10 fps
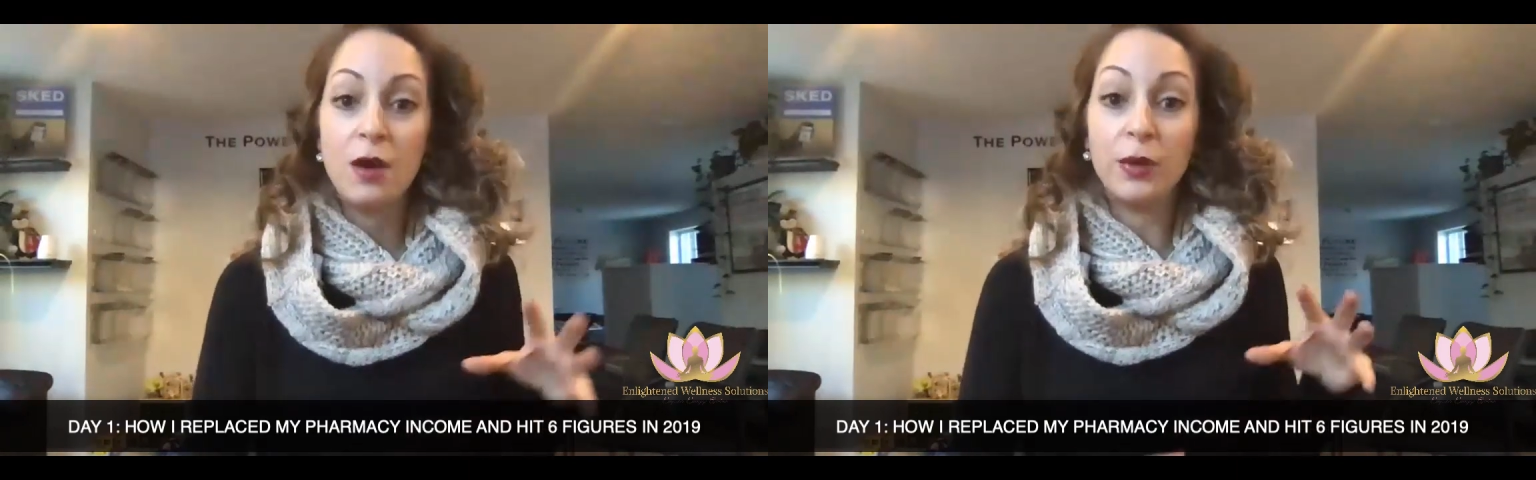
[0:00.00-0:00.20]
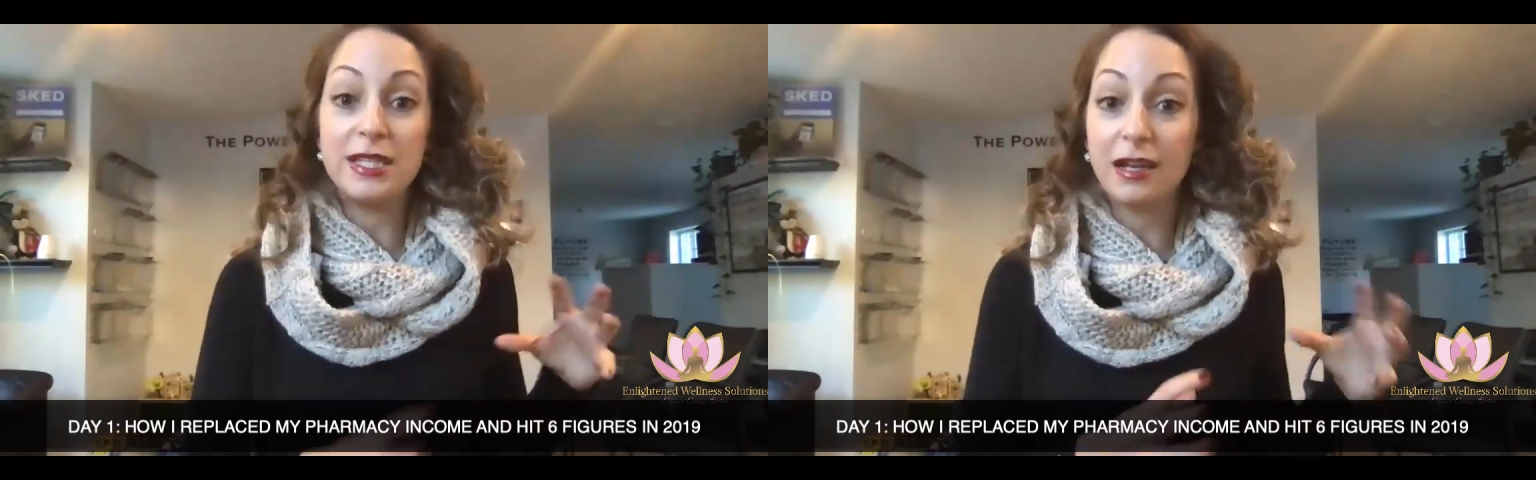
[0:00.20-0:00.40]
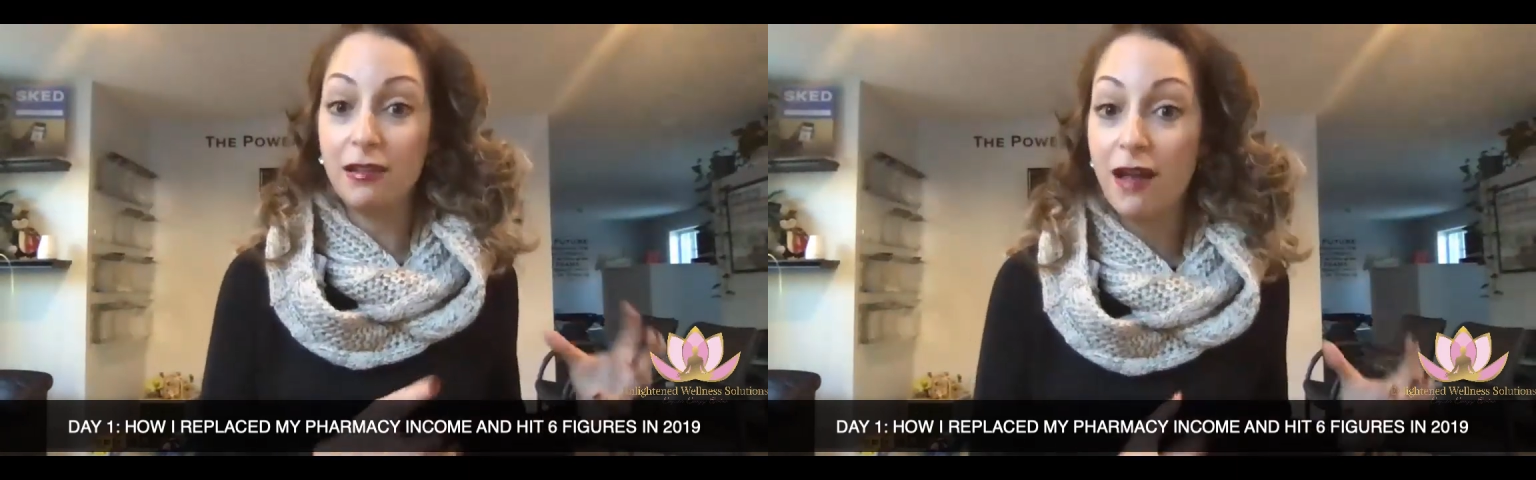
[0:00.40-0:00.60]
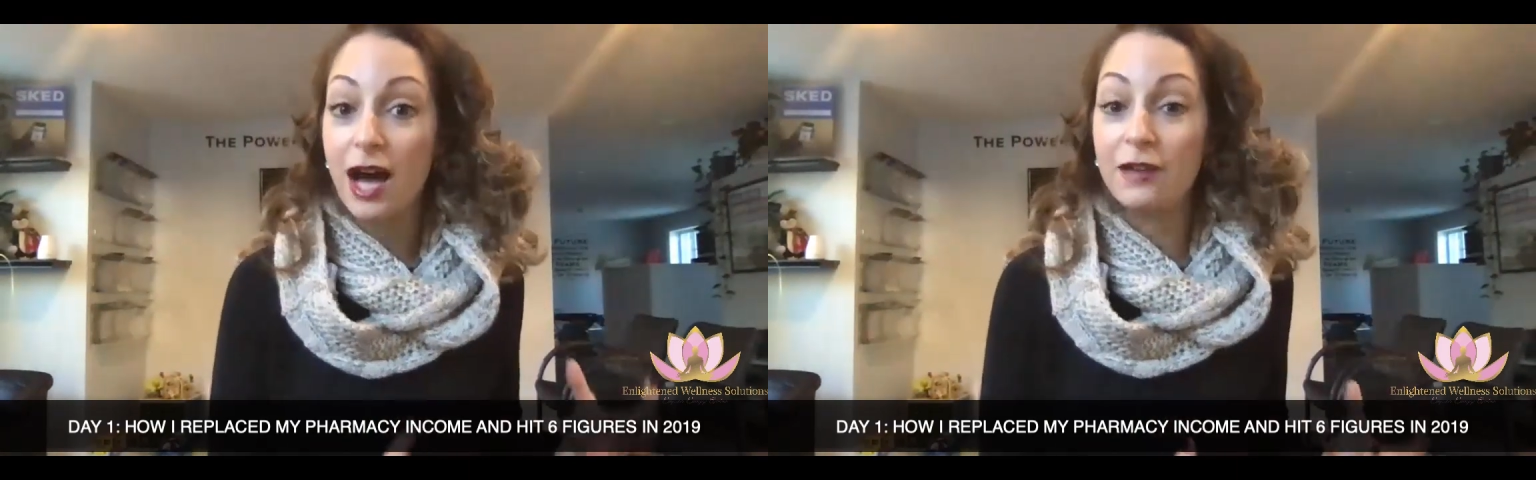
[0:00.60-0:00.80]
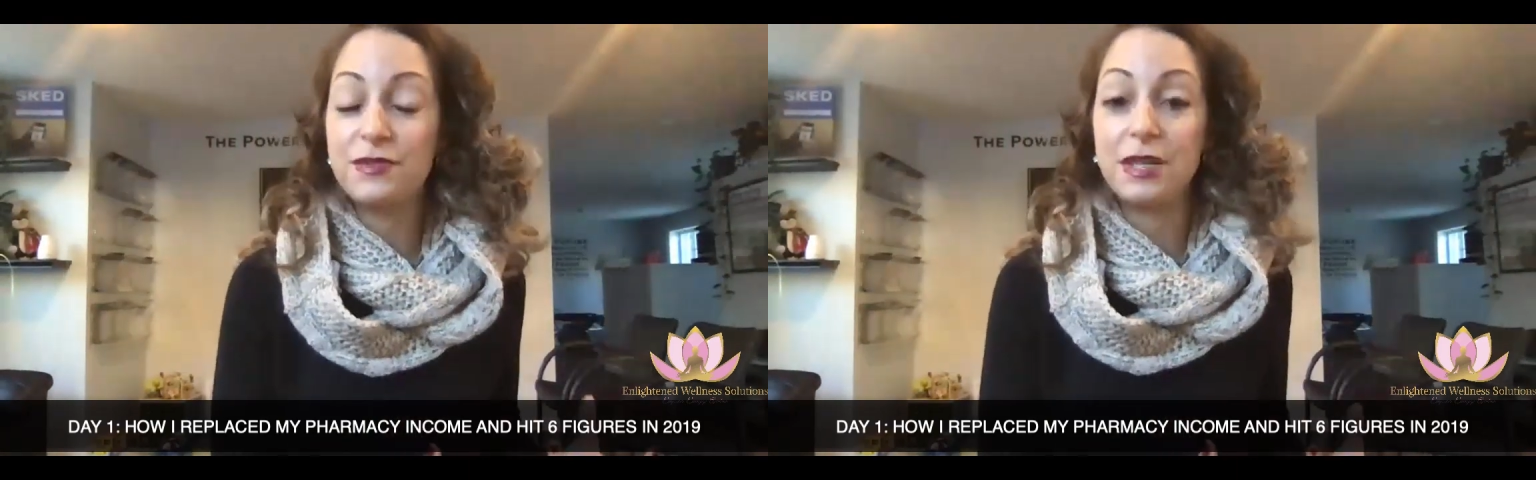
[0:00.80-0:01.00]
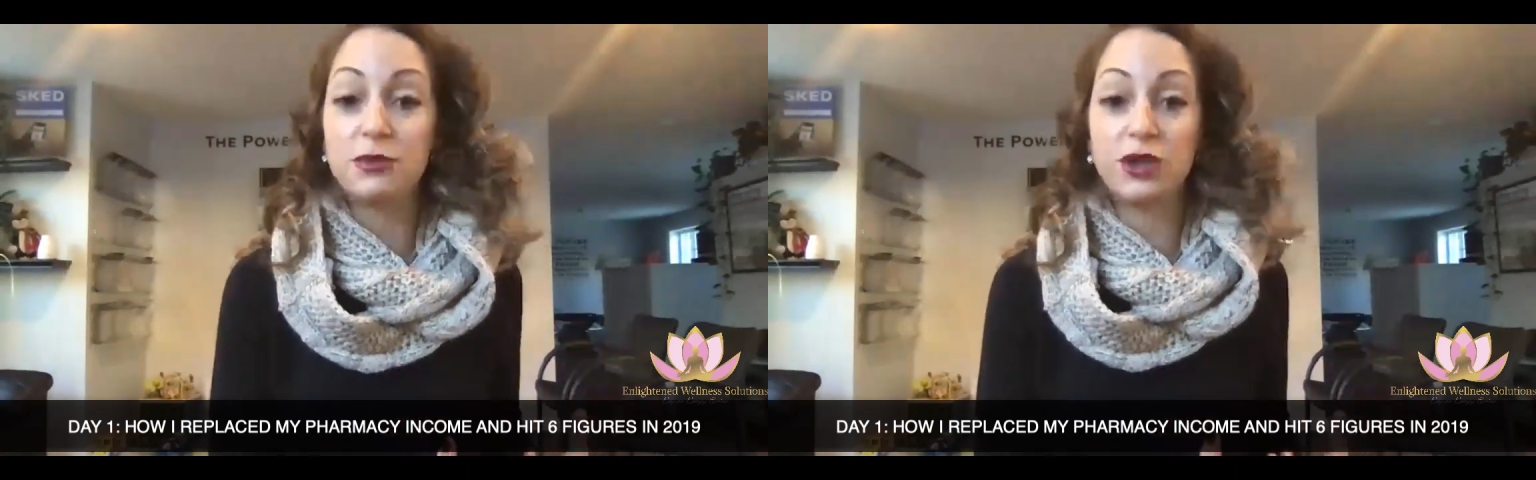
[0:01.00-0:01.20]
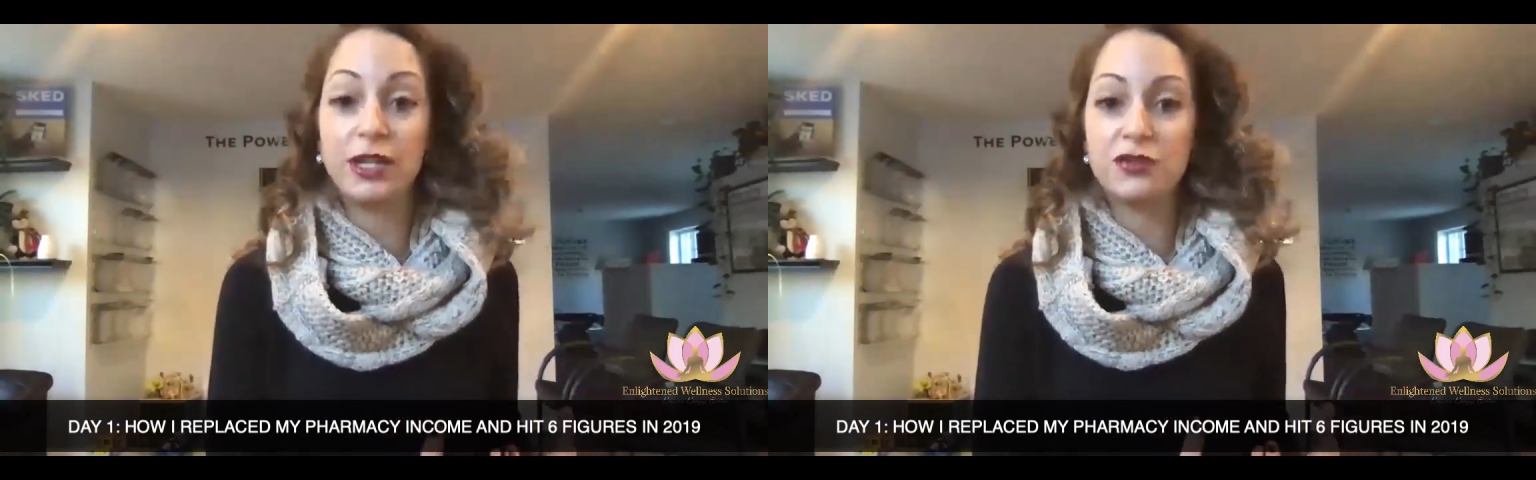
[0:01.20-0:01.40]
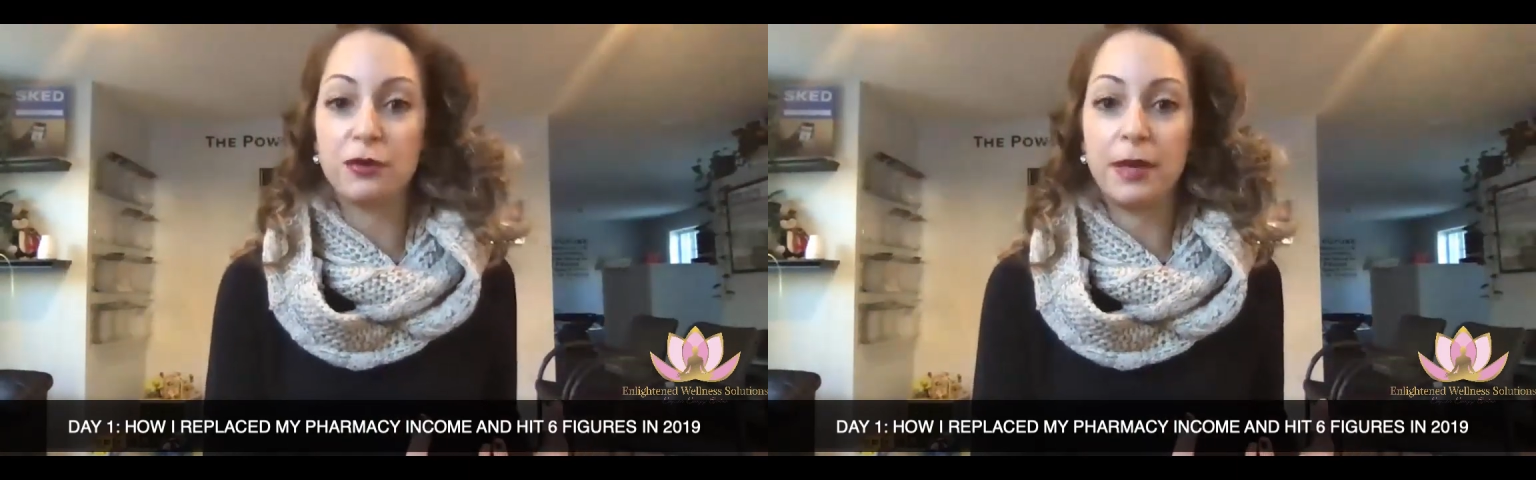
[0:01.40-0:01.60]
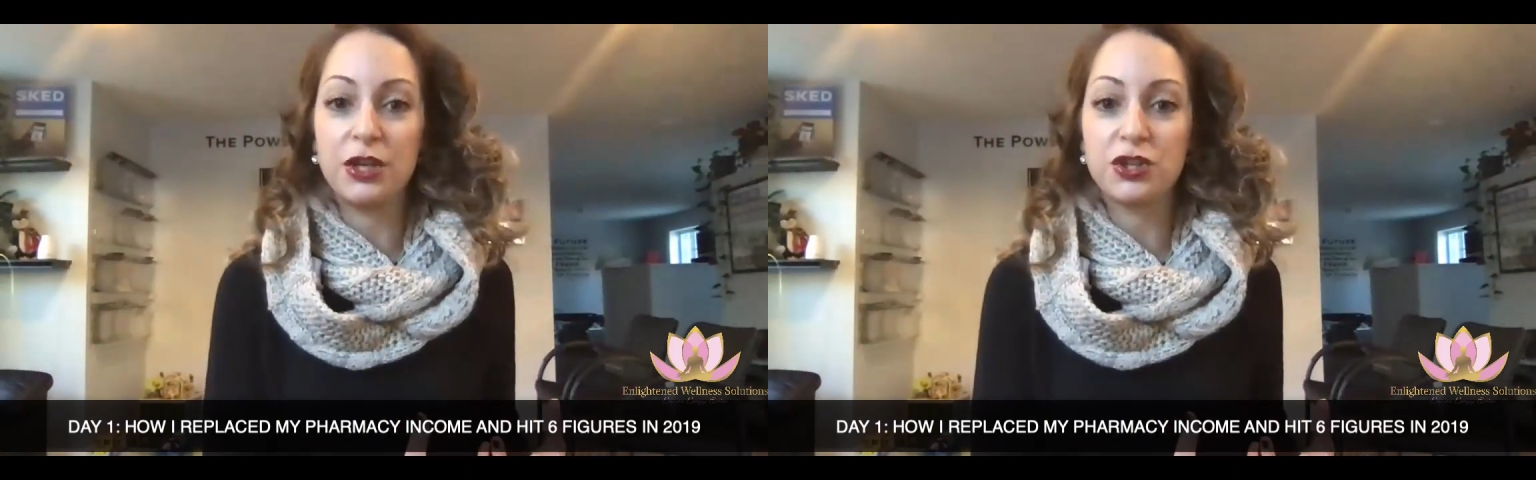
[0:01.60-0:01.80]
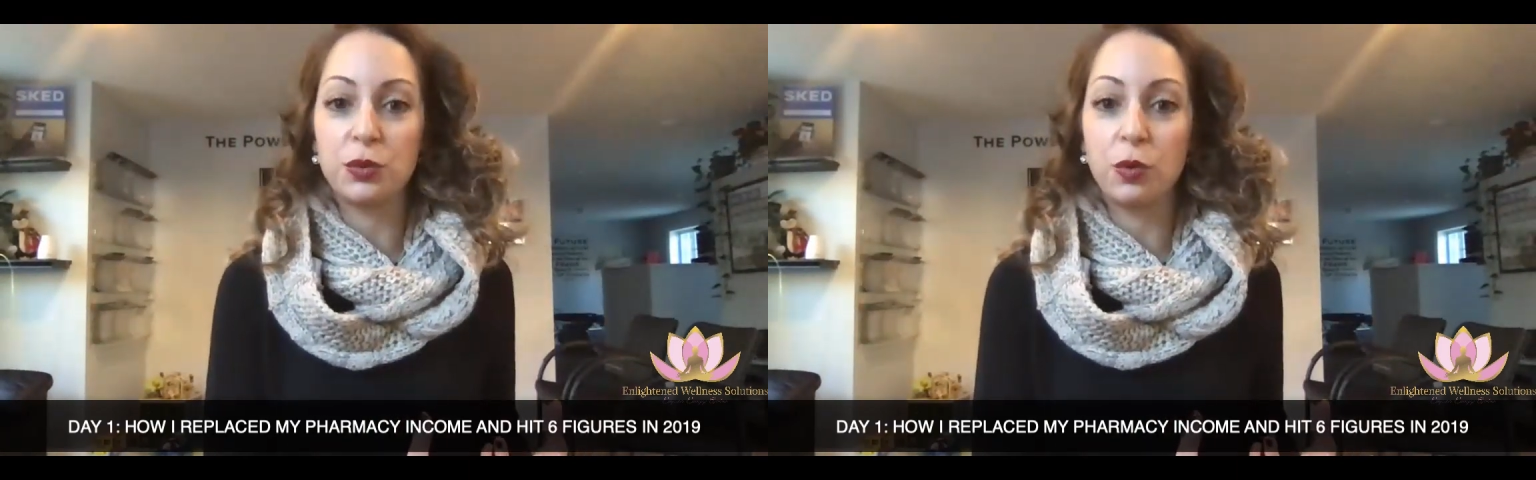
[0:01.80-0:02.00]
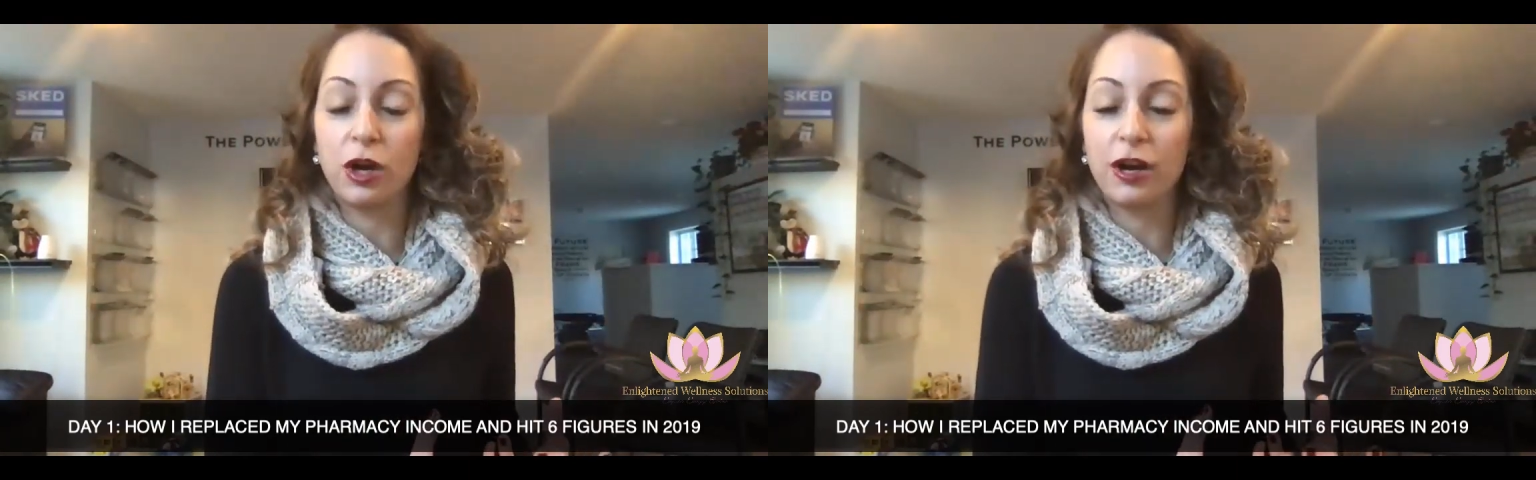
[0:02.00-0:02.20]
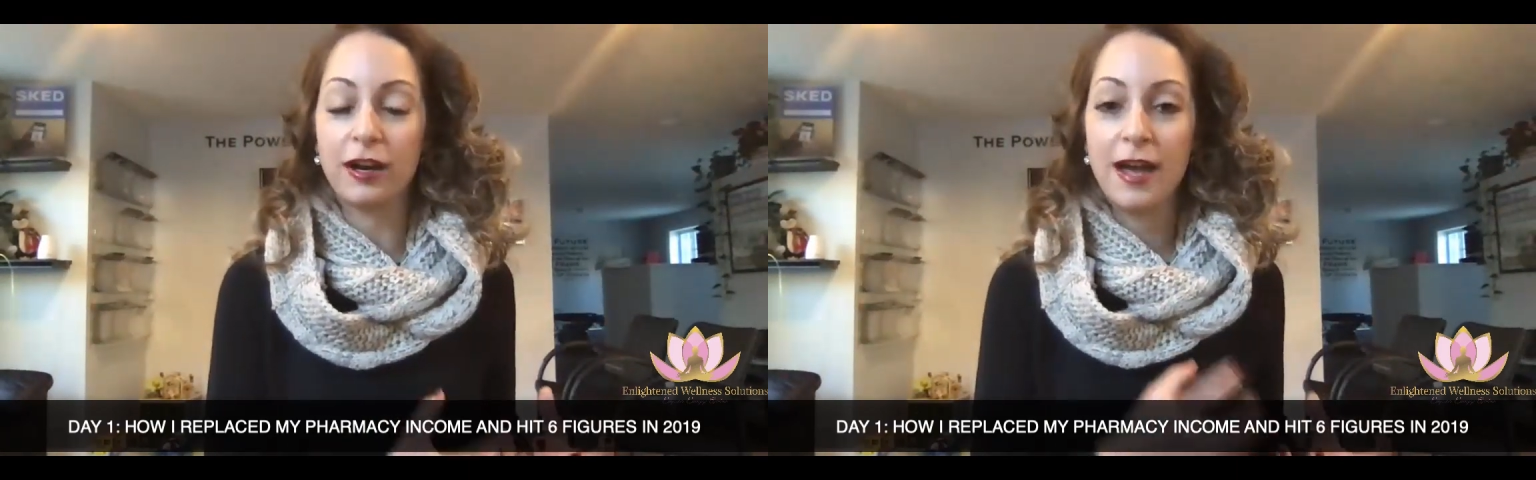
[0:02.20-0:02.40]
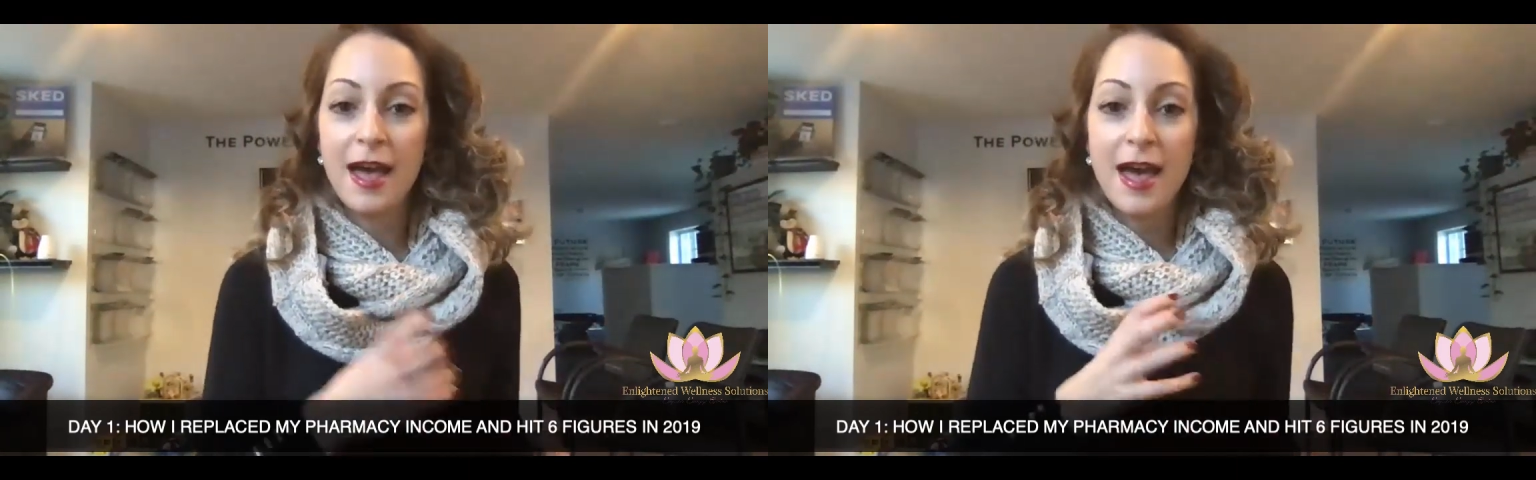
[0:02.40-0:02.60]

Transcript: We did a lot of deep transformation work,